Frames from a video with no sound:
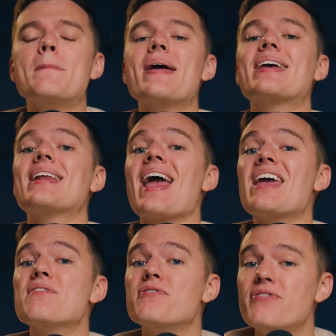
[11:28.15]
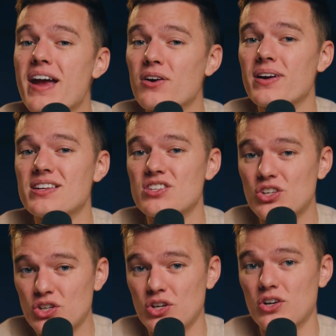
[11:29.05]
make it a very
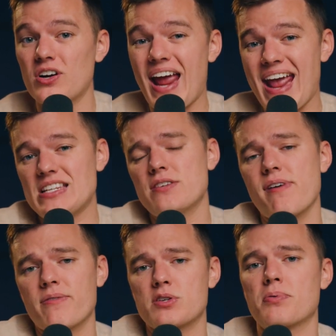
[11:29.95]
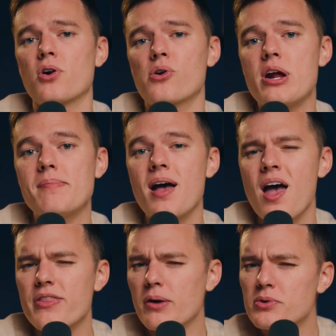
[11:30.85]
secure antivirus program
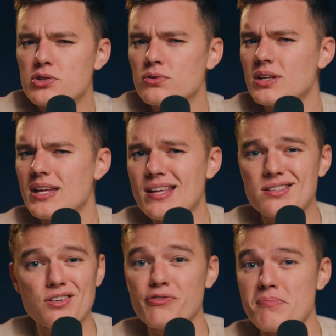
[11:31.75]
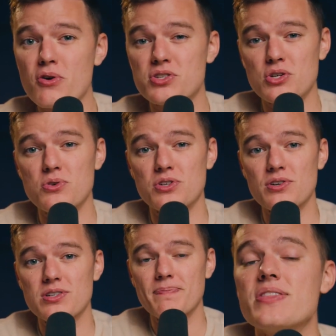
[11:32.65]
that will suit the needs of most
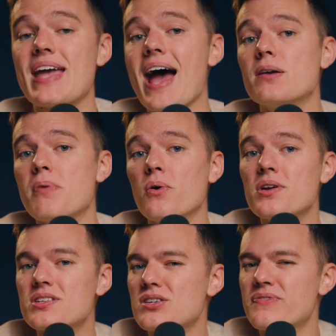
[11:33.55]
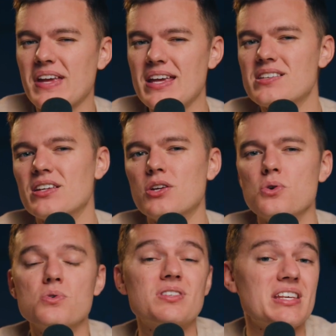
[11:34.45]
users. The added bonus of
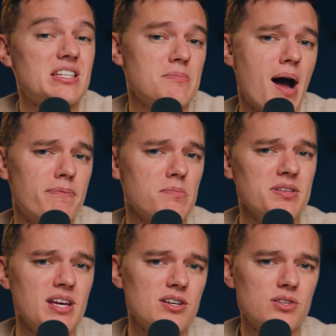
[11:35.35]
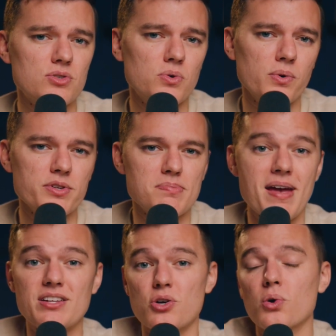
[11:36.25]
easy-to-use system optimization tools
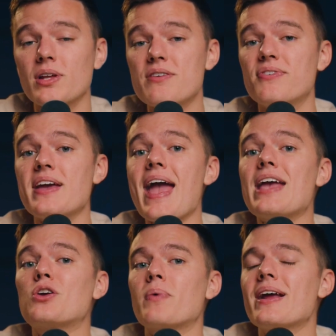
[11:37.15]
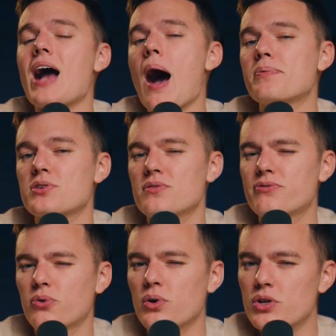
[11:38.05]
make TotalAV a great option
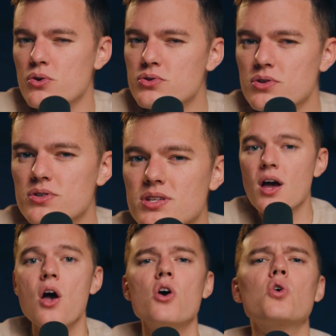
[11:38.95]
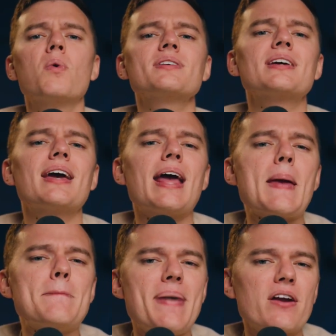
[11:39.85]
for users who want to get
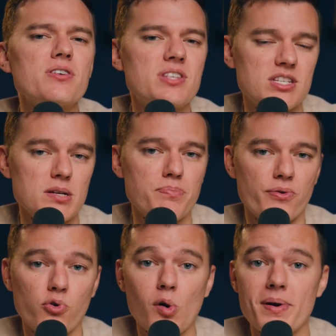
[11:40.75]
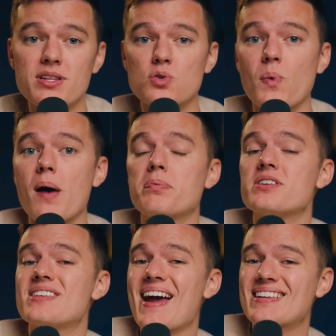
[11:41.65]
a better system performance while
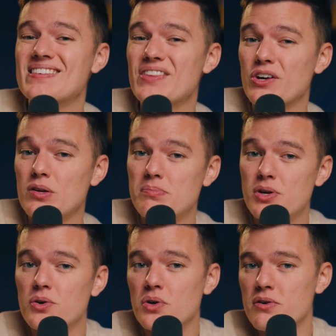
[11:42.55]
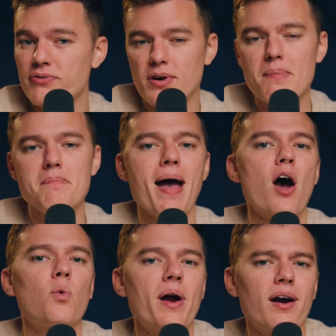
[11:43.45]
protecting their computer from
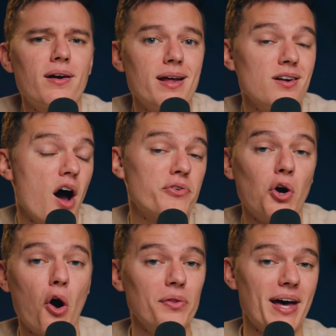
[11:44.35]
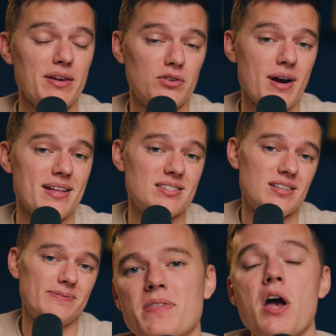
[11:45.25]
malware and other online threats.
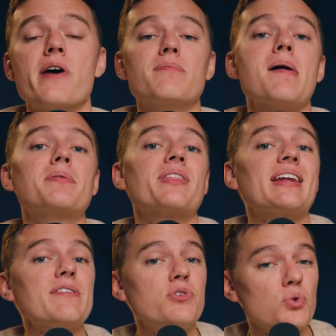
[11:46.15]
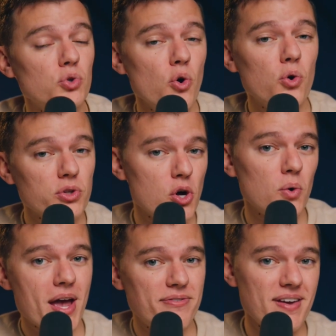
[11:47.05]
Remember that if you Google
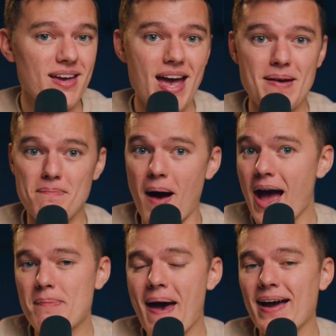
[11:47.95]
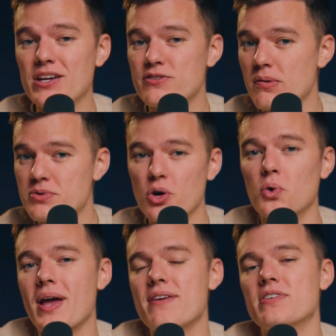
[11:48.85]
TotalAV and buy a package from
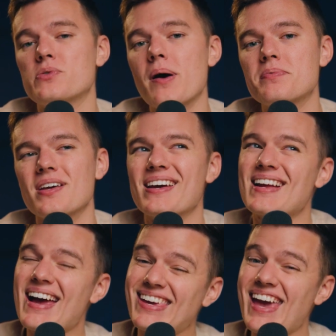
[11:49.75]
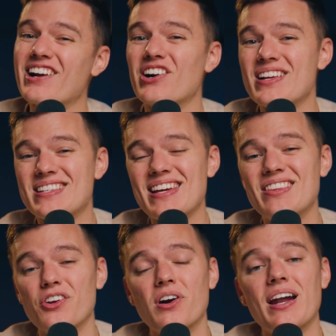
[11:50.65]
TotalAV's website, I can't guarantee
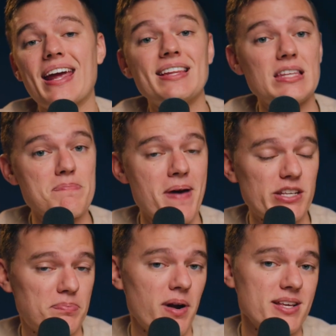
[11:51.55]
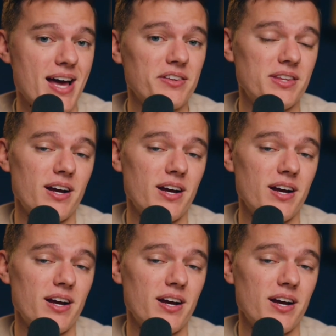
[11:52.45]
that you're gonna get the best praise out